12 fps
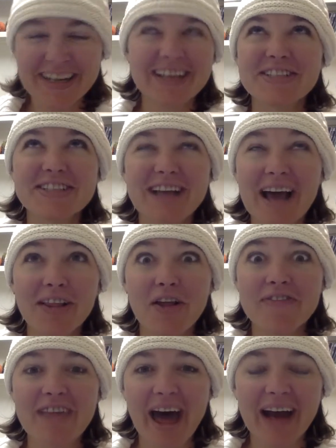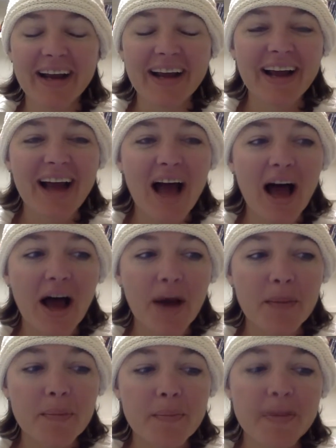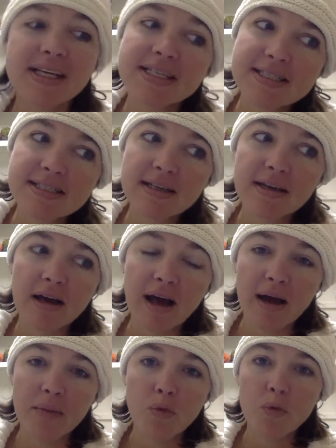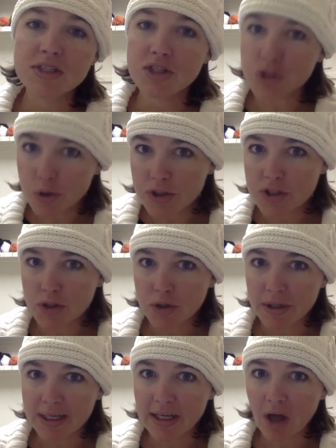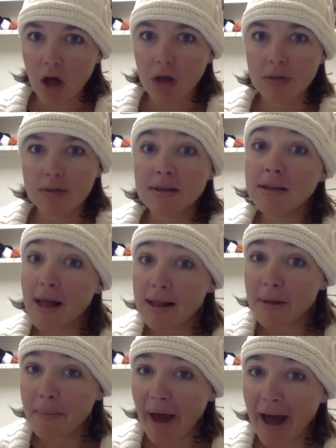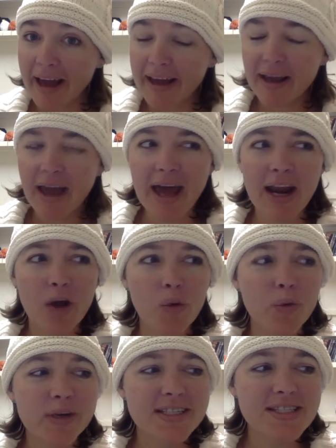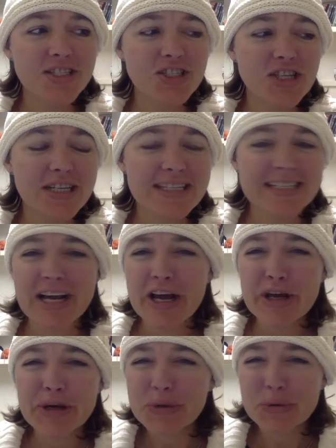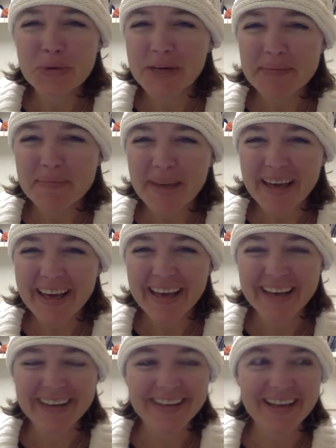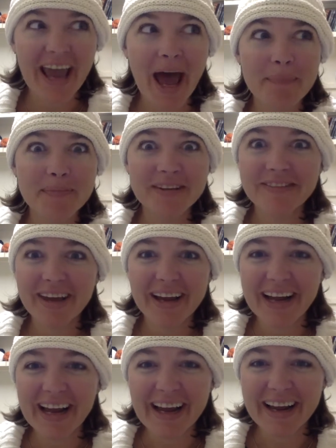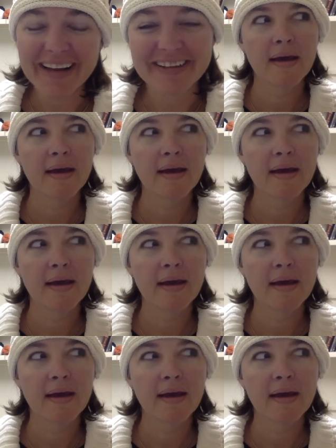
and I love that. But this was a short story called Lullaby, and it was just creepy and captivating.